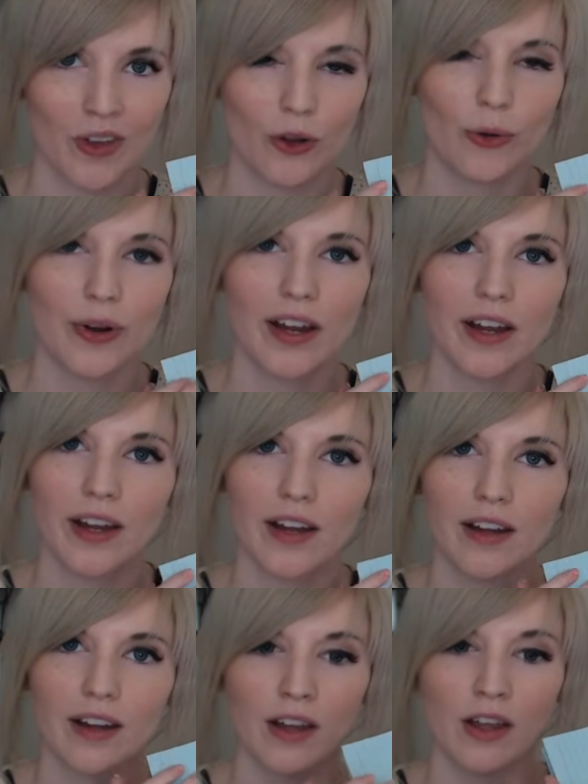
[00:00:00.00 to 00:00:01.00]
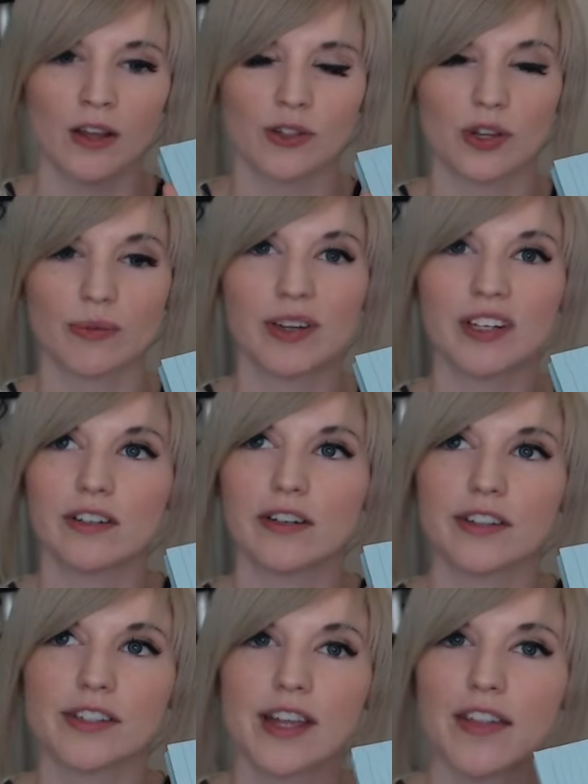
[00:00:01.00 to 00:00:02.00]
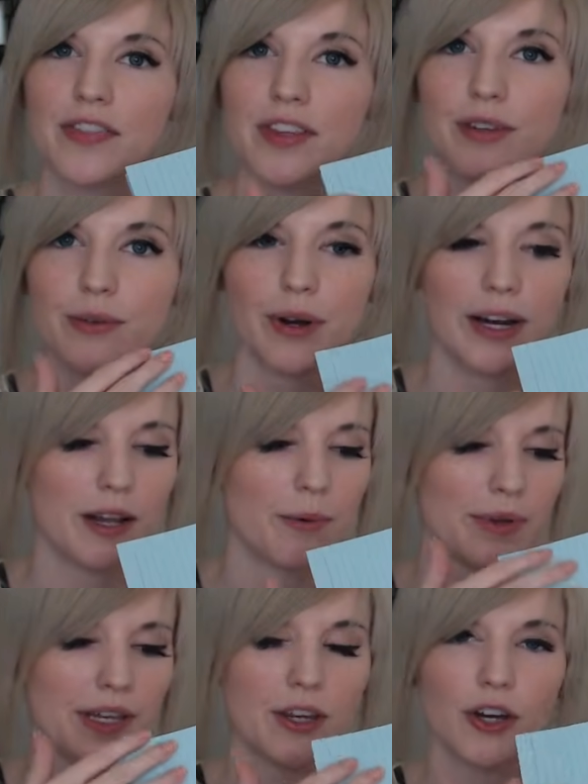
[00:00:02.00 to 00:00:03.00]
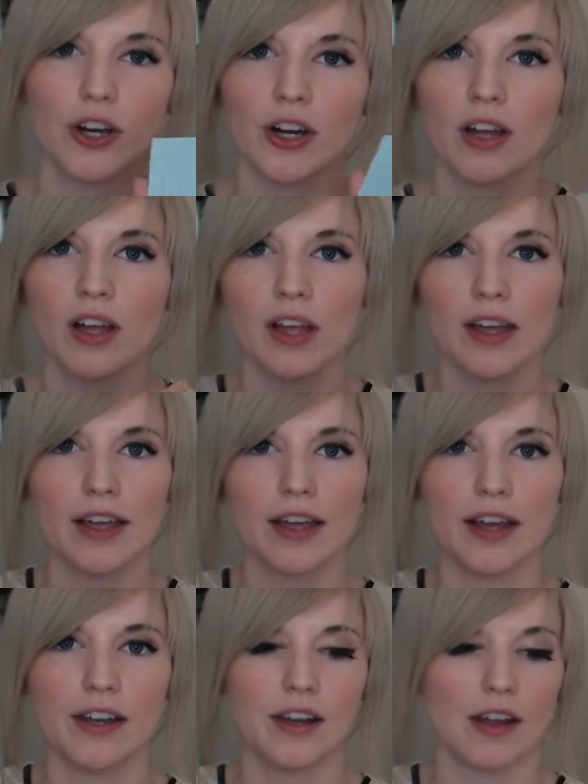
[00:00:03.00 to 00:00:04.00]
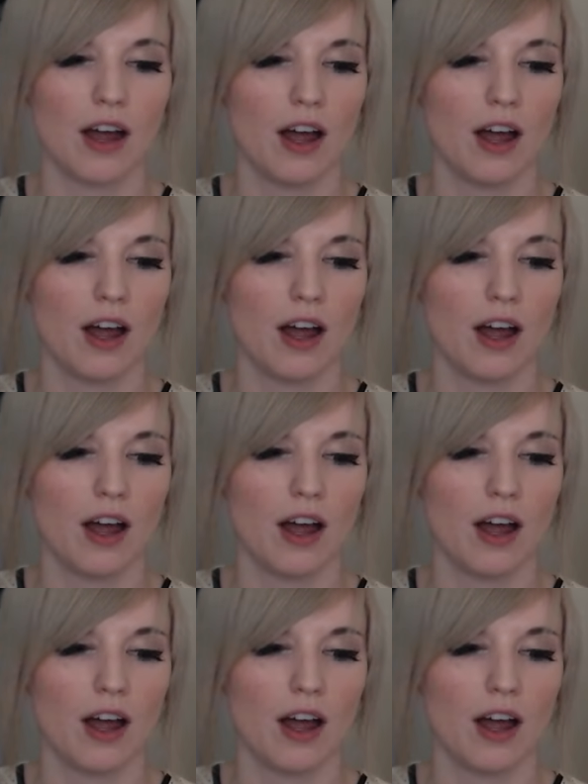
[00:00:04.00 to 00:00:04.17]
Okay, so I'm going to just set these right up here, and